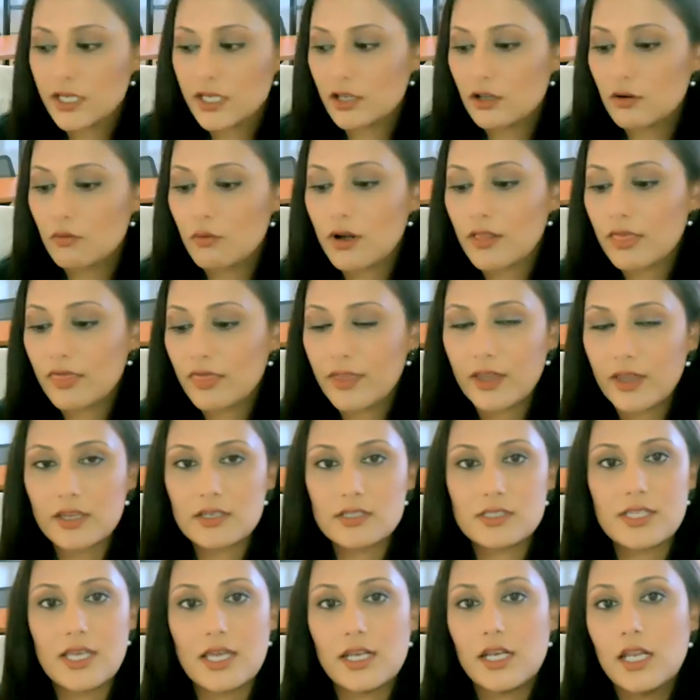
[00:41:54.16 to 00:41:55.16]
tell you one thing
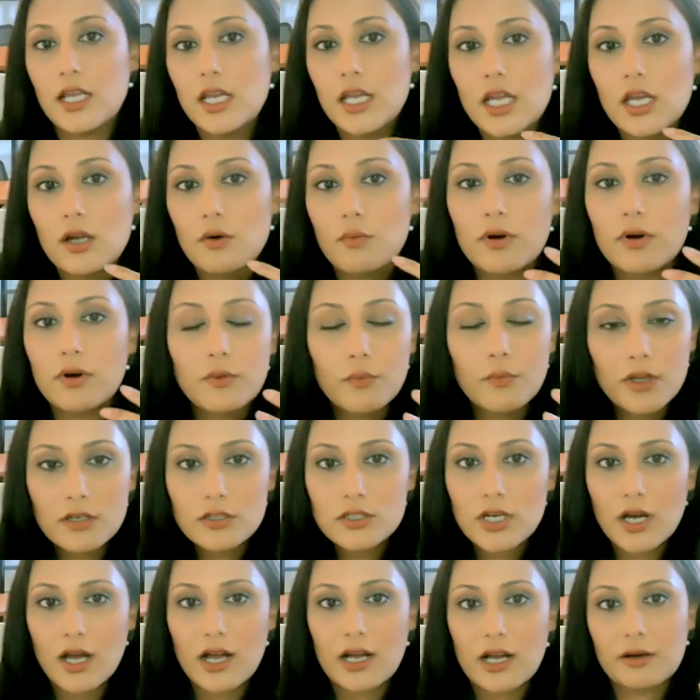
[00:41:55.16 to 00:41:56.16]
is that when you
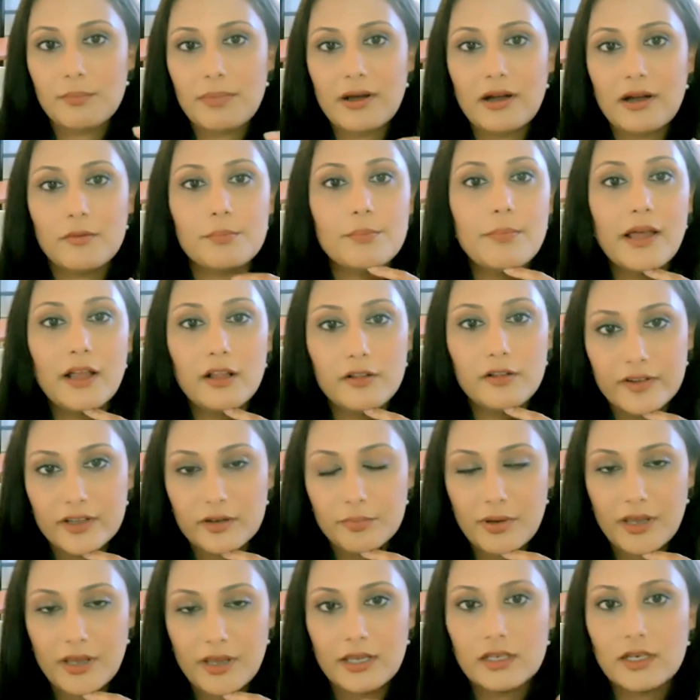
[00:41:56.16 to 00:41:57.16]
talk about
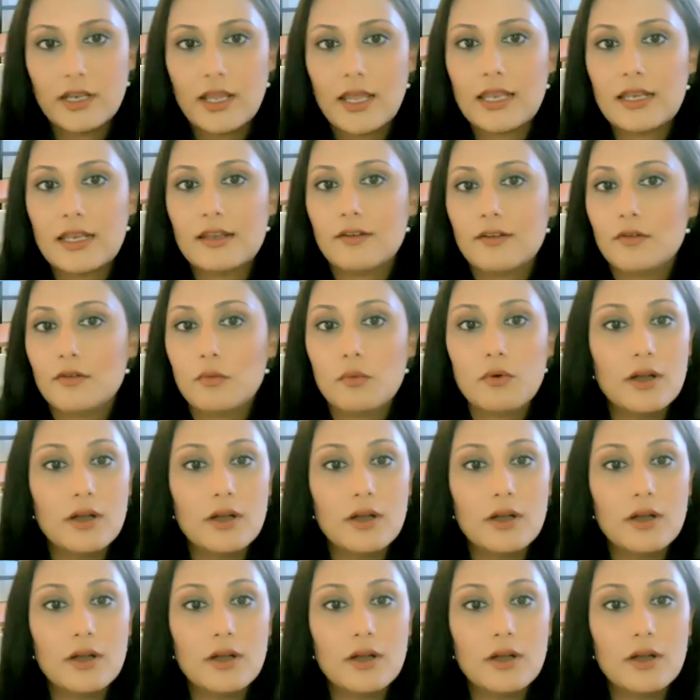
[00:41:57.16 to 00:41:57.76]
pelvic pain, and